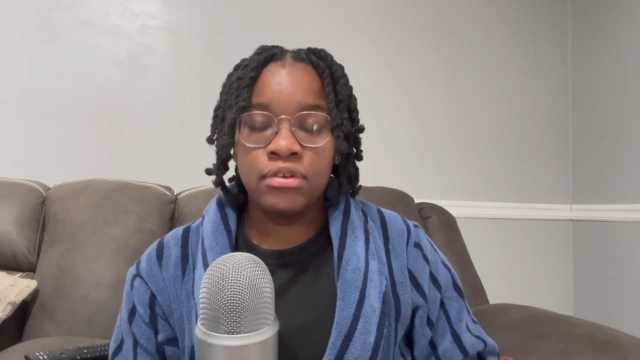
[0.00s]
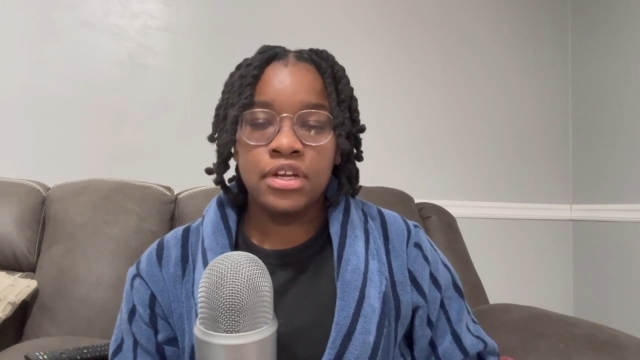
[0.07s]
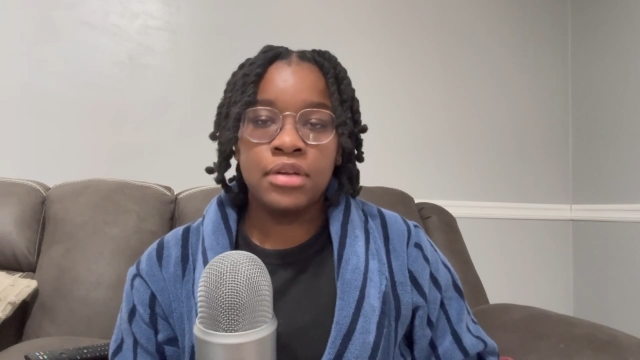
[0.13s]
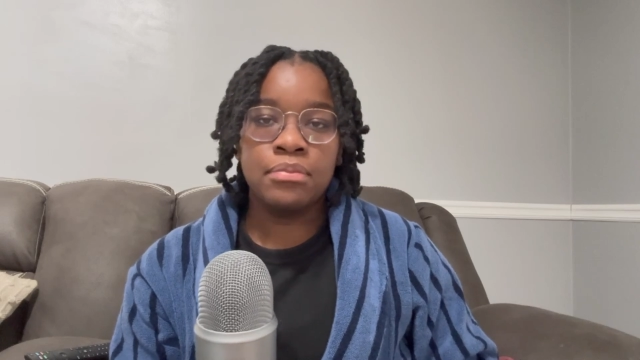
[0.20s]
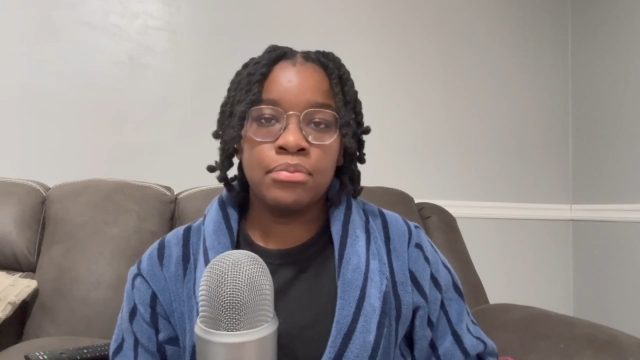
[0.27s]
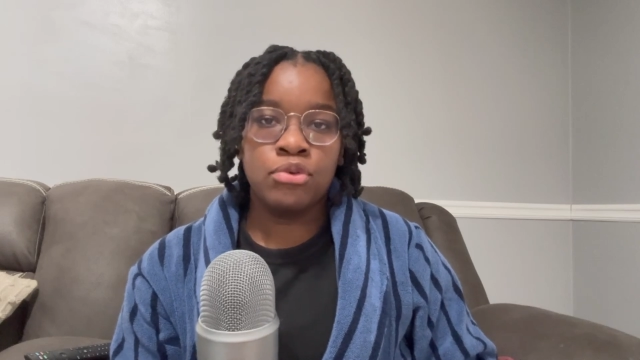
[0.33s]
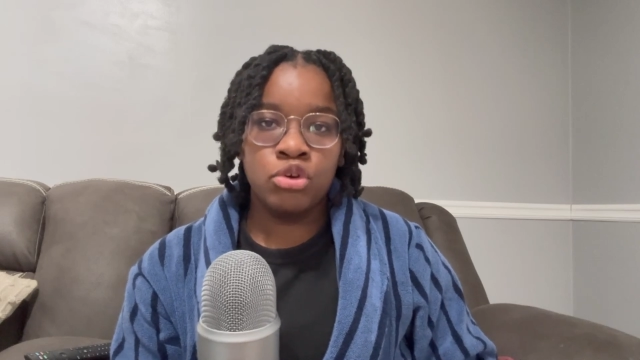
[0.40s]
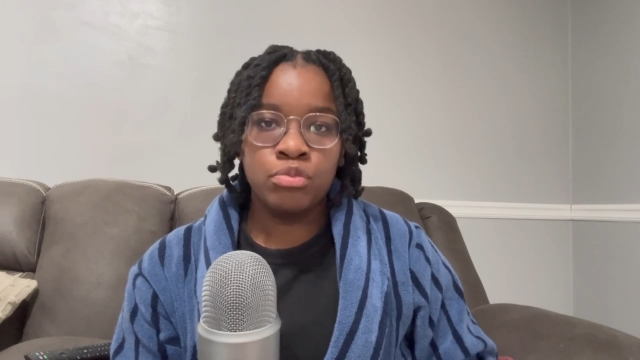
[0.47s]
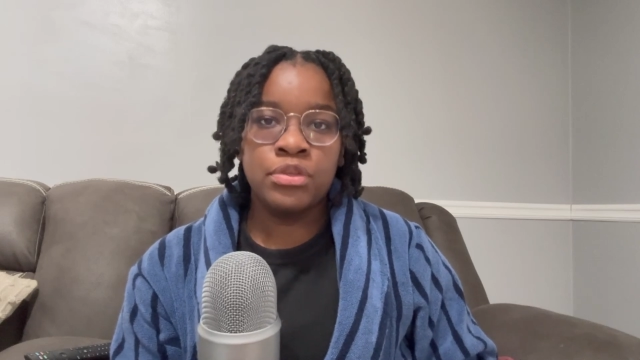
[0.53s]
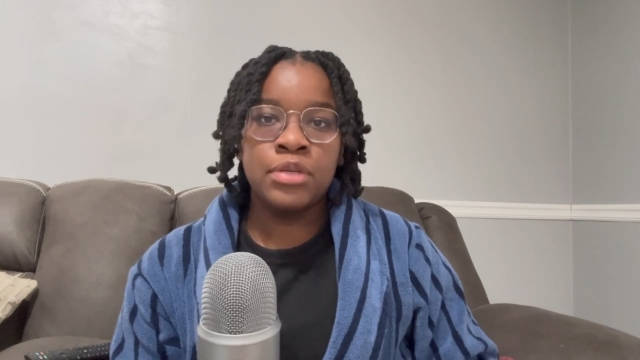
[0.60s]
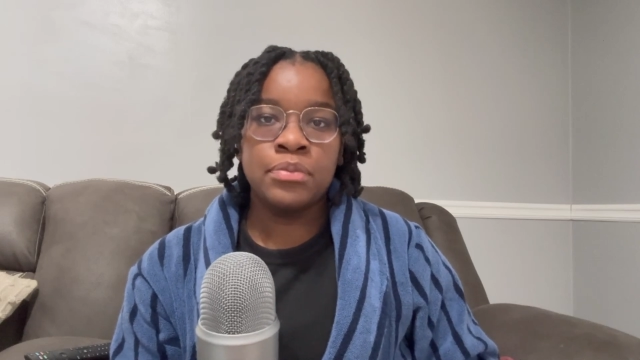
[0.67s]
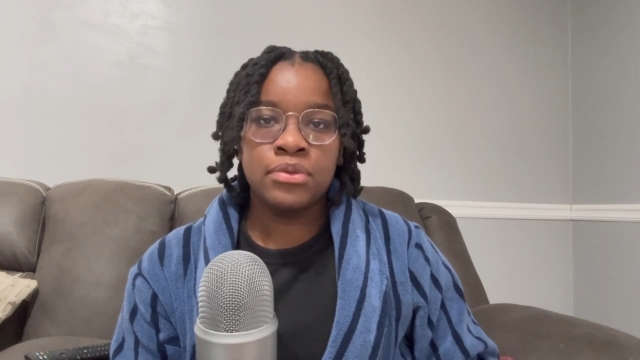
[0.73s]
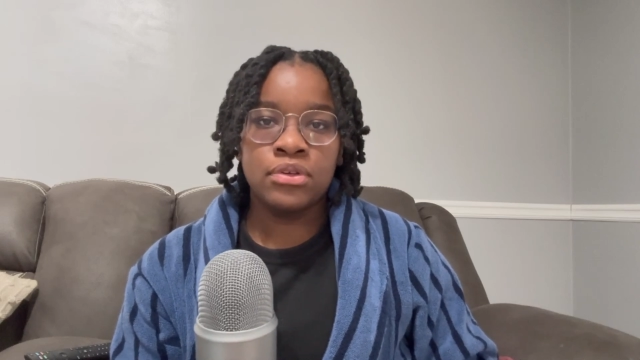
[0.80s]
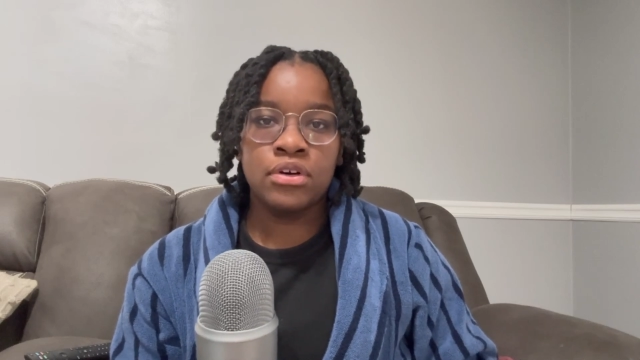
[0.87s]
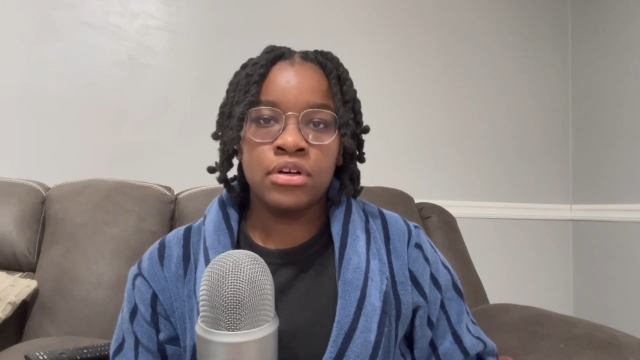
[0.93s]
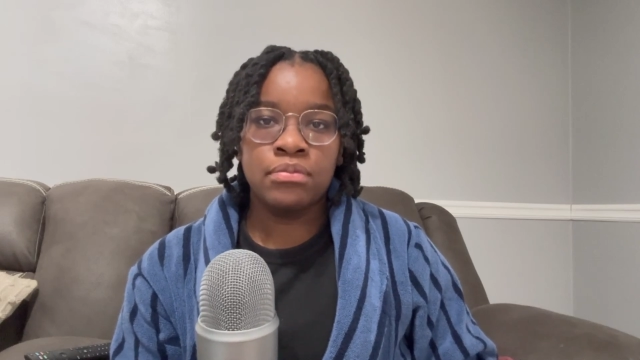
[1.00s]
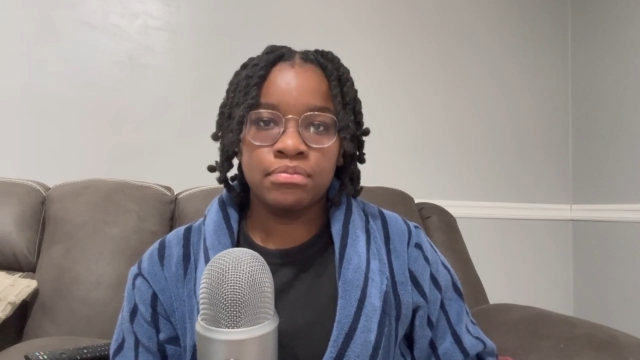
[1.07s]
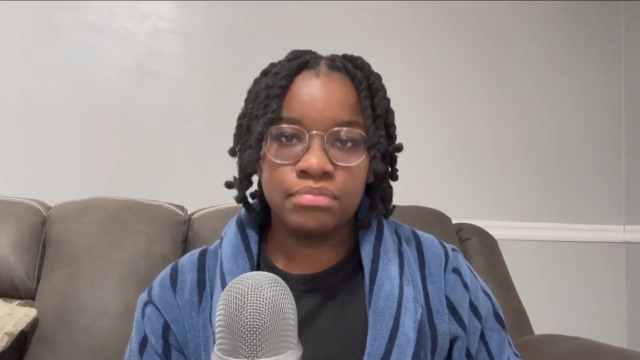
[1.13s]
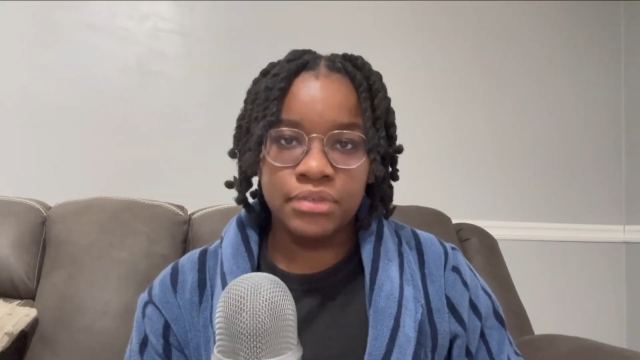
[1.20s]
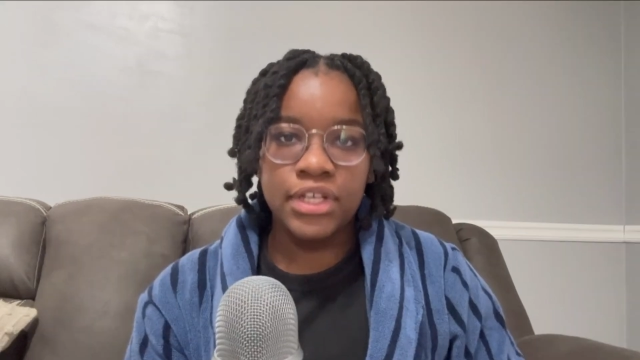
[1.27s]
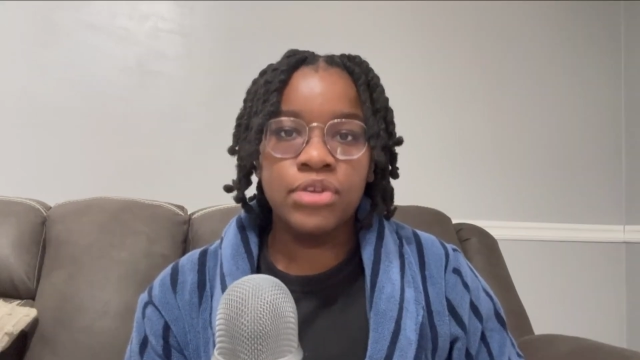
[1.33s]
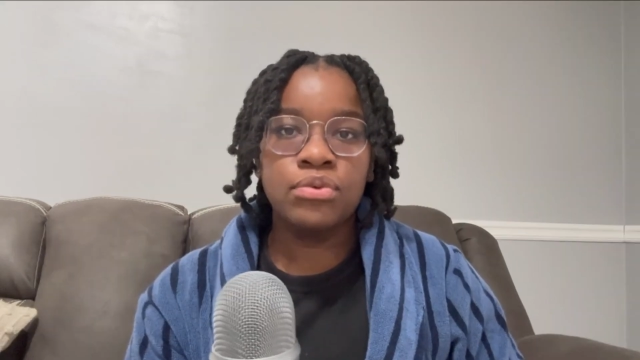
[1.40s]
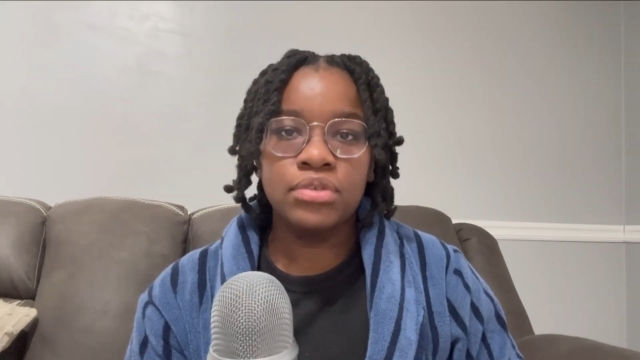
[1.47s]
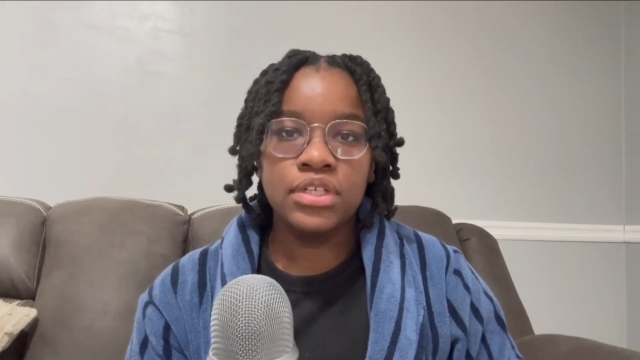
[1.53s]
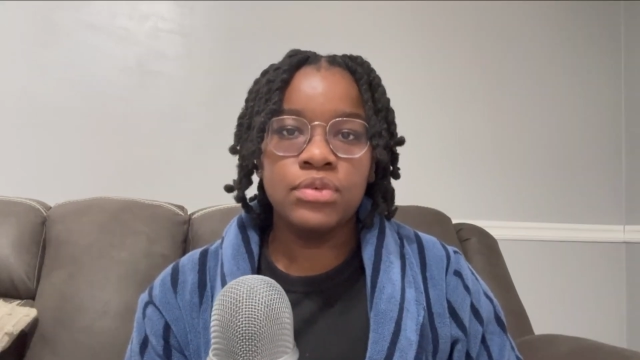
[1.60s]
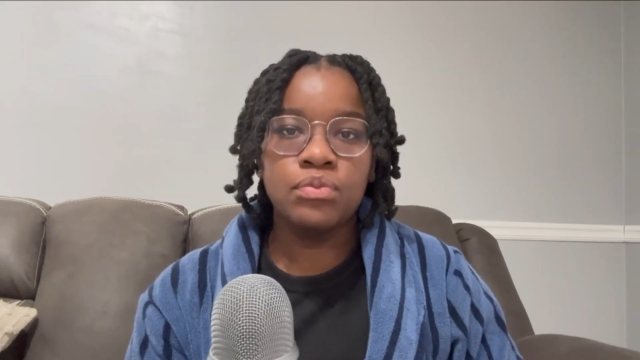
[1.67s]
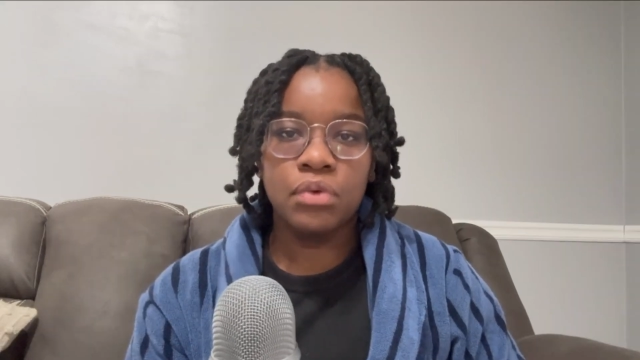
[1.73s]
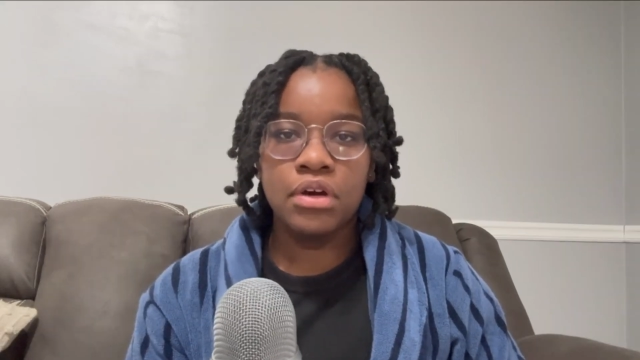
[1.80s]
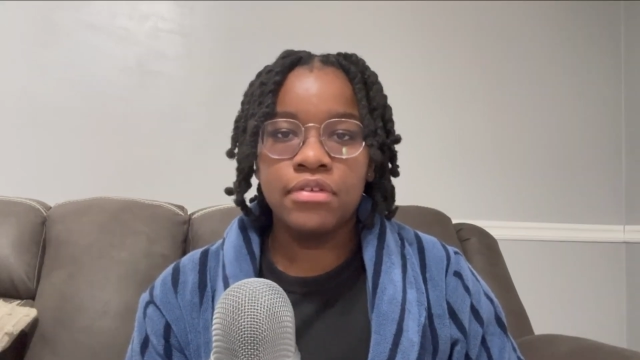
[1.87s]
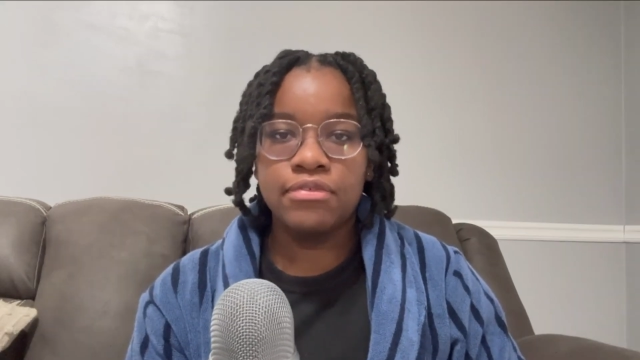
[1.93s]
and poor people are literally
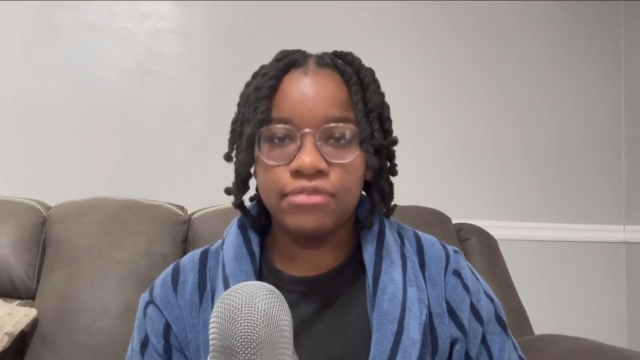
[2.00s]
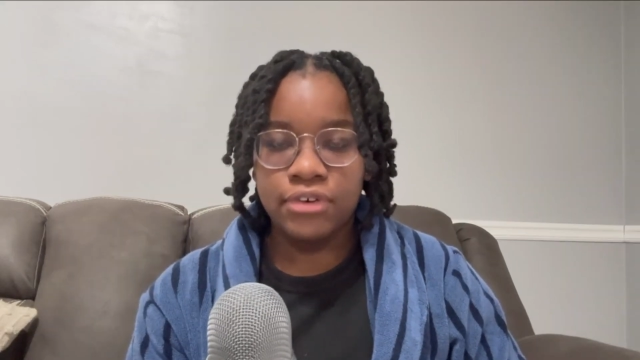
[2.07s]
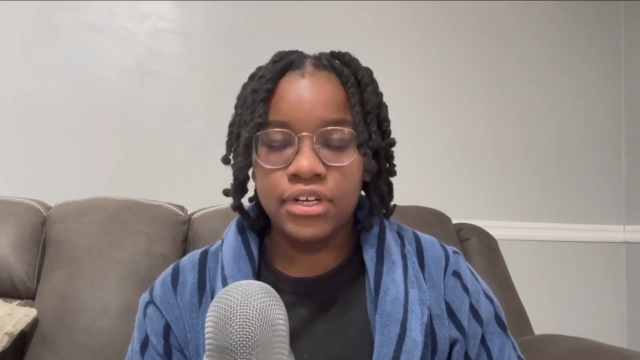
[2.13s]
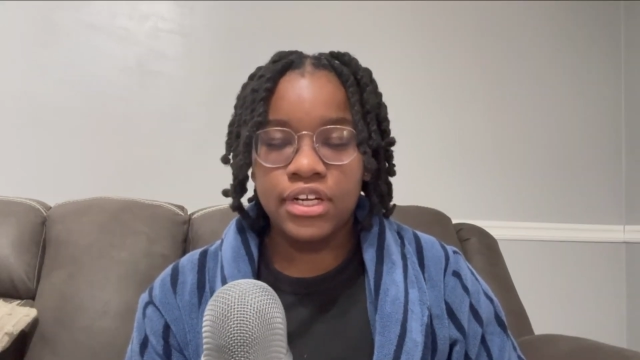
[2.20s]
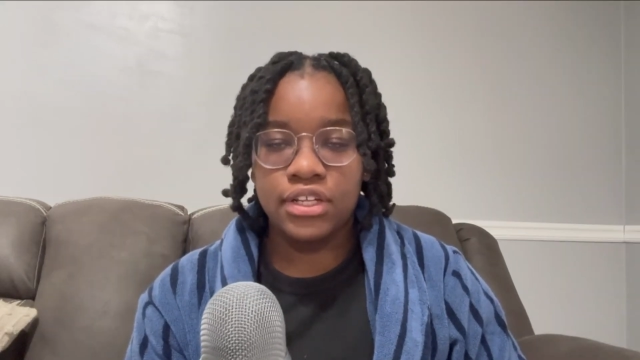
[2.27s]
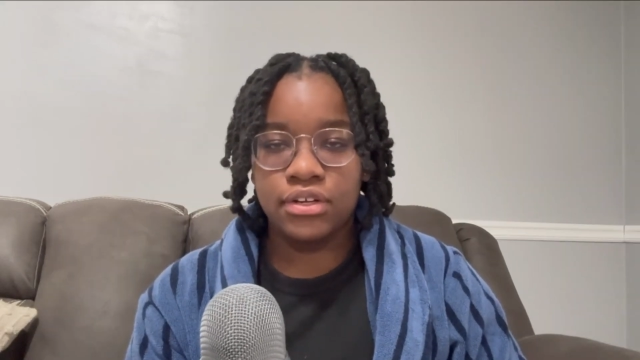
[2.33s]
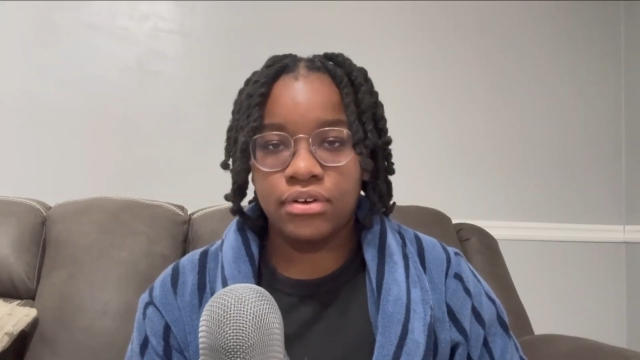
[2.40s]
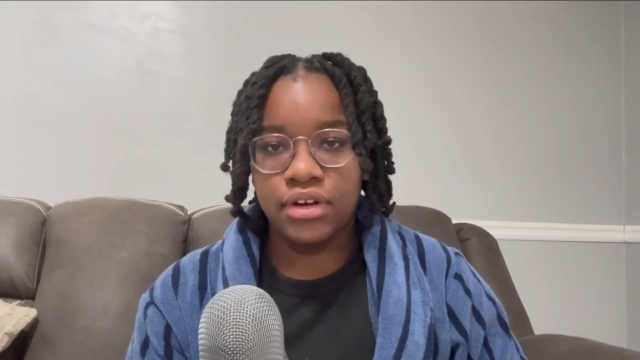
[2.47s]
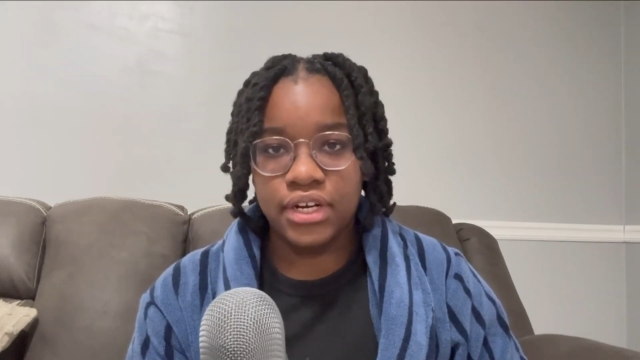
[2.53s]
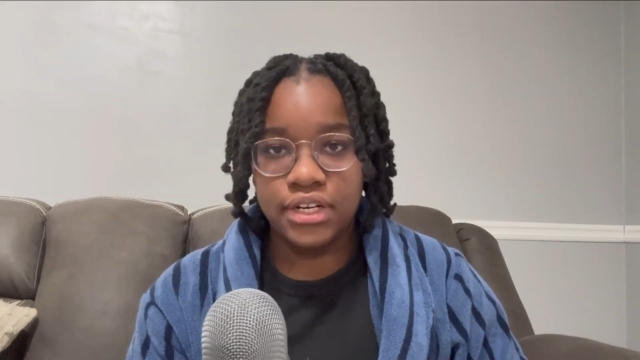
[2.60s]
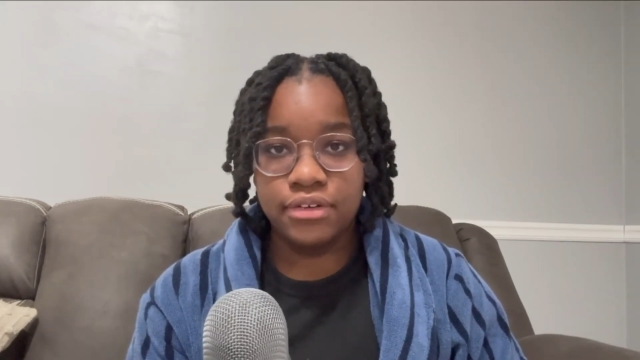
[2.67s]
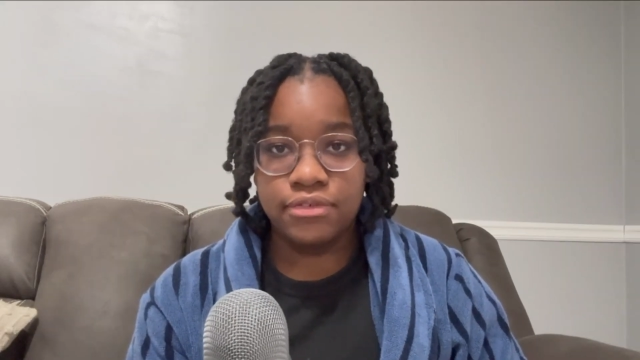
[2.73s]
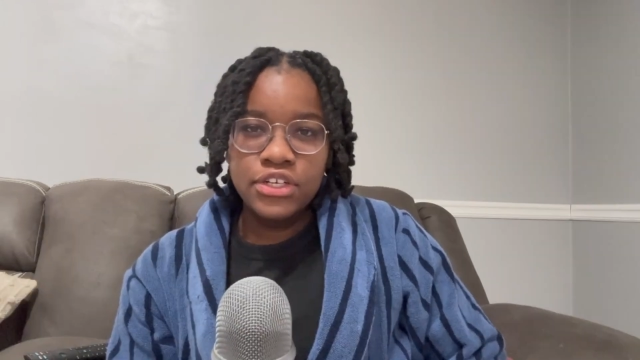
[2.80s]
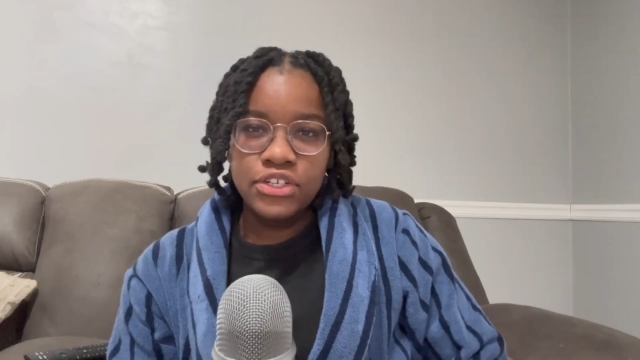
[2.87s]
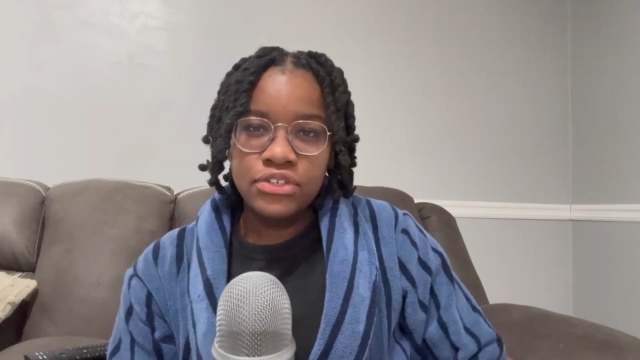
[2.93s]
1 foot in the grave.